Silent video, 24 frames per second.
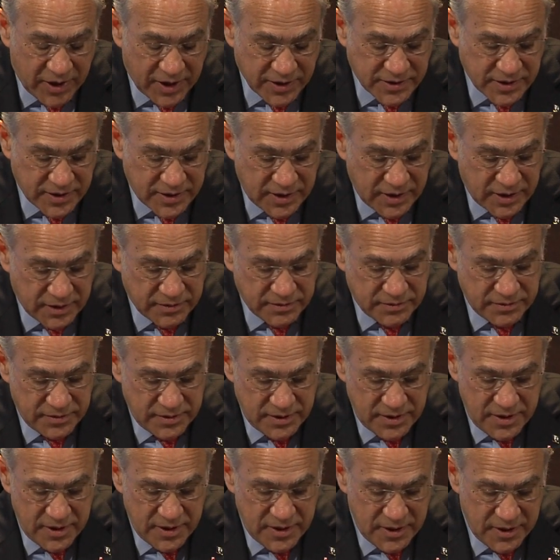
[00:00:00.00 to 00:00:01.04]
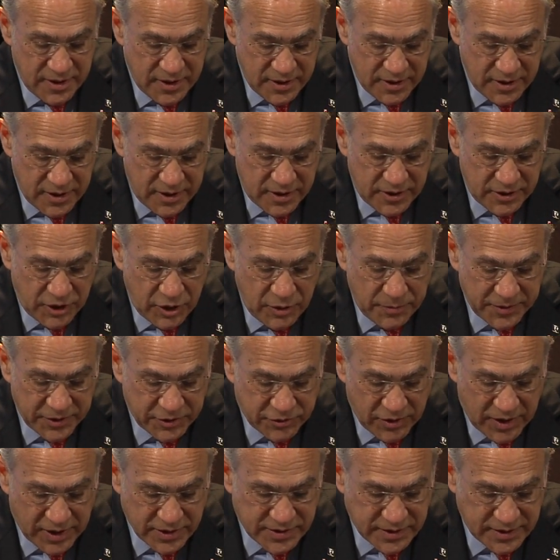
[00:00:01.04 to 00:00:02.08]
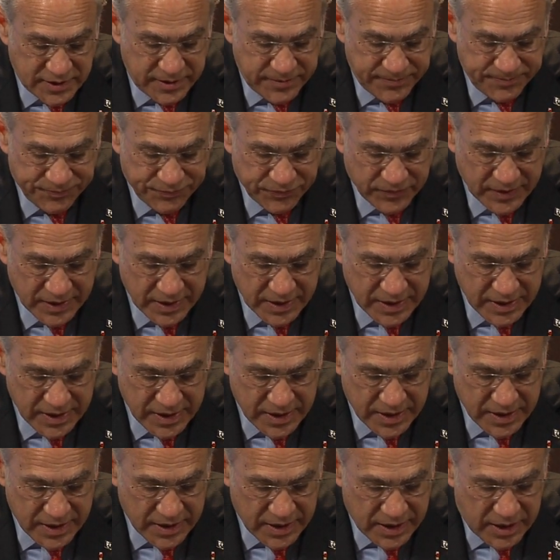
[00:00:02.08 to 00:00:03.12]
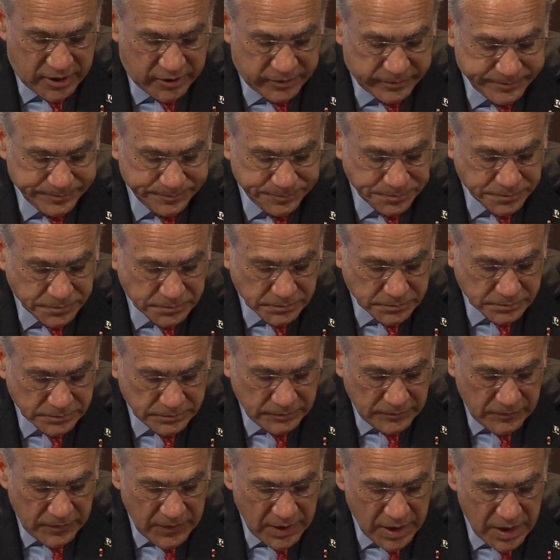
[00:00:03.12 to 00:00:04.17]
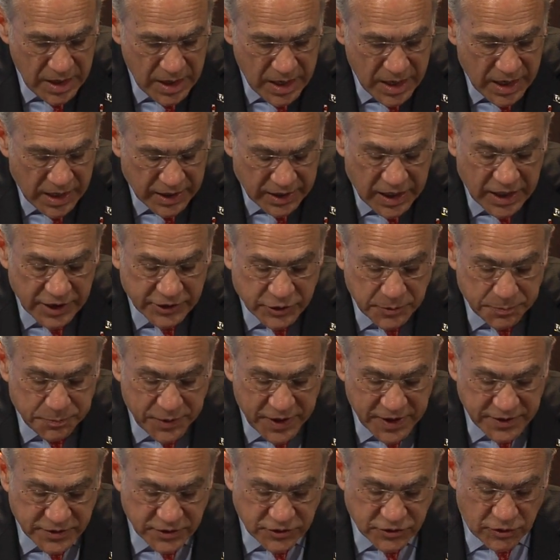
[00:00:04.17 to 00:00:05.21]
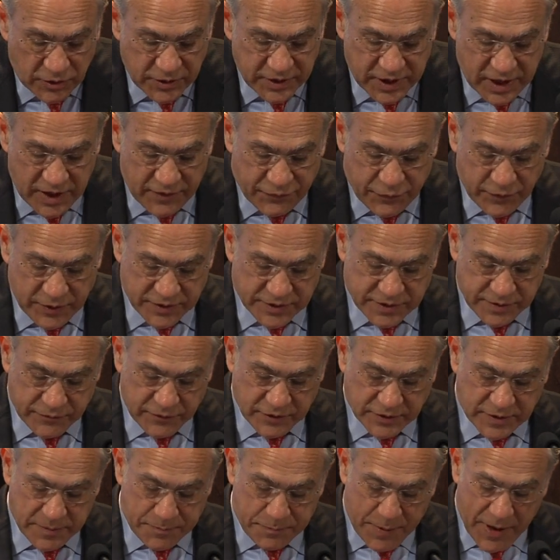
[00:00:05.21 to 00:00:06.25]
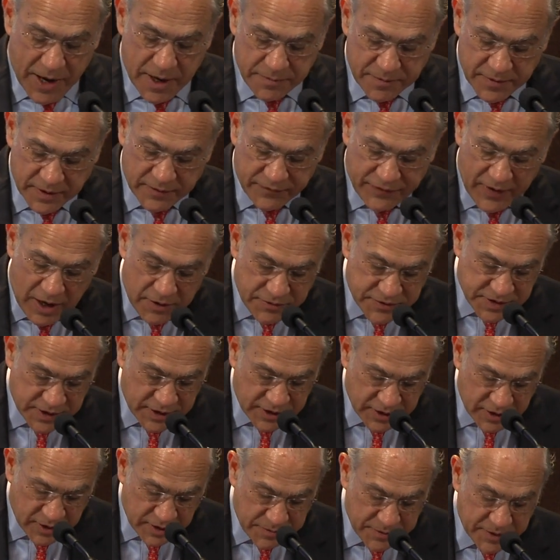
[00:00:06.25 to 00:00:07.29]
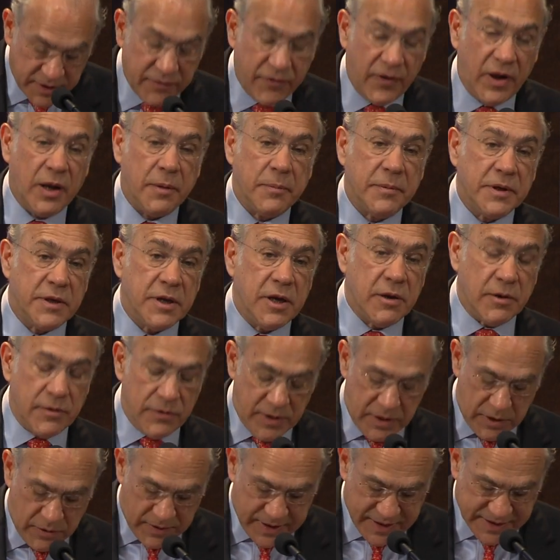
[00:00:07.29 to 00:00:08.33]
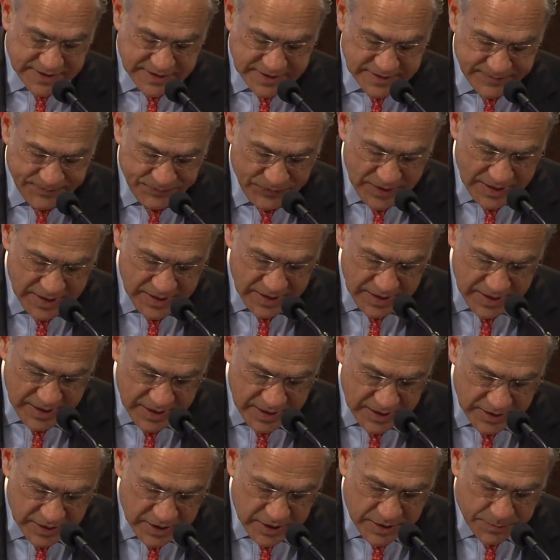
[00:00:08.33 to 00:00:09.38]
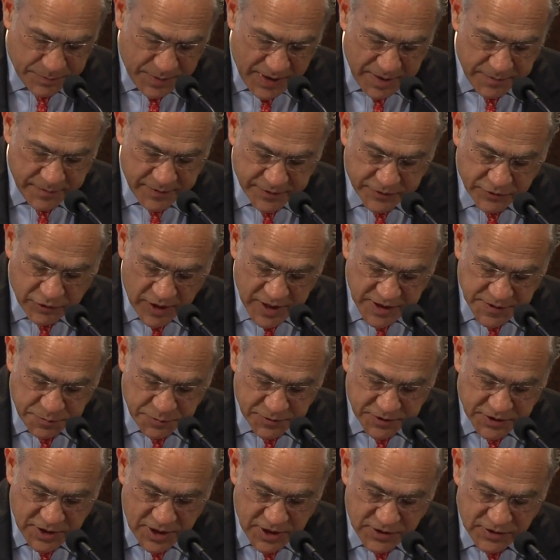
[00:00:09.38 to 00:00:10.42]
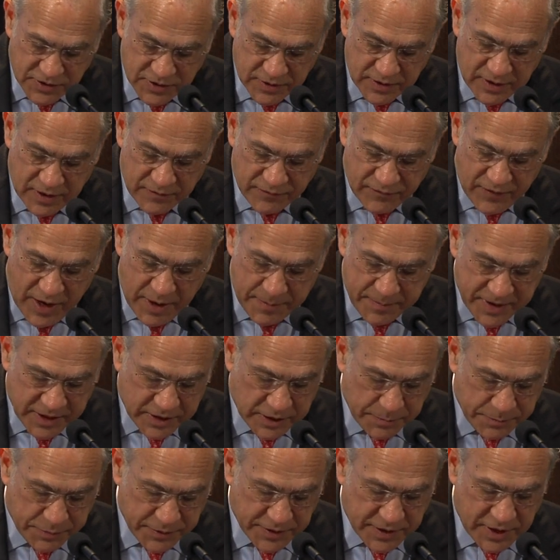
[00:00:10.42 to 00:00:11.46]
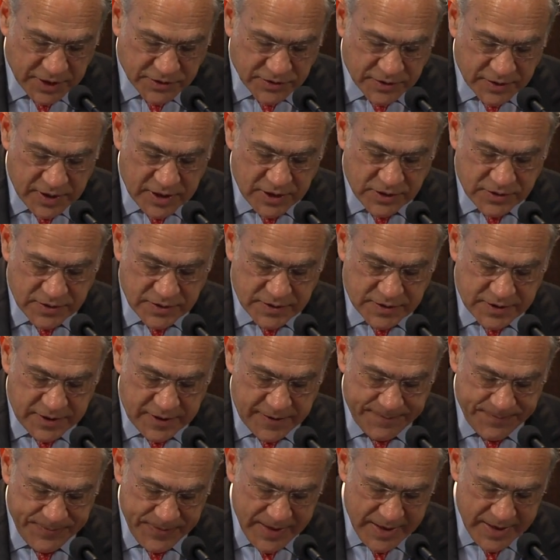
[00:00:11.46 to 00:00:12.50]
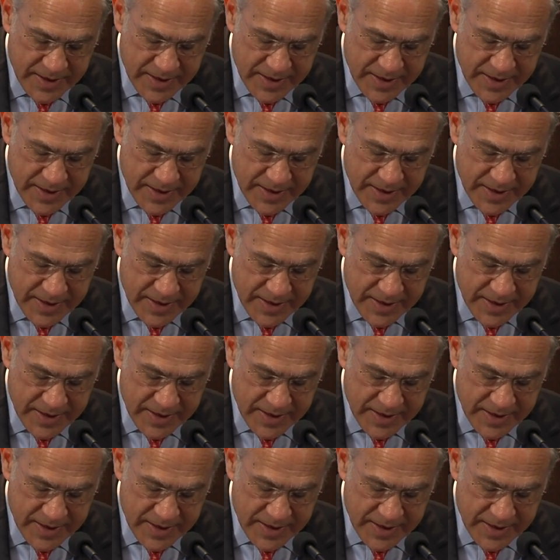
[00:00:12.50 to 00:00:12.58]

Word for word: tragedy and a human tragedy. Now, I'd like to praise the joint efforts of the Department of Housing and Urban Development here in the U.S., the Department of Transportation, the Environmental Protection Agency,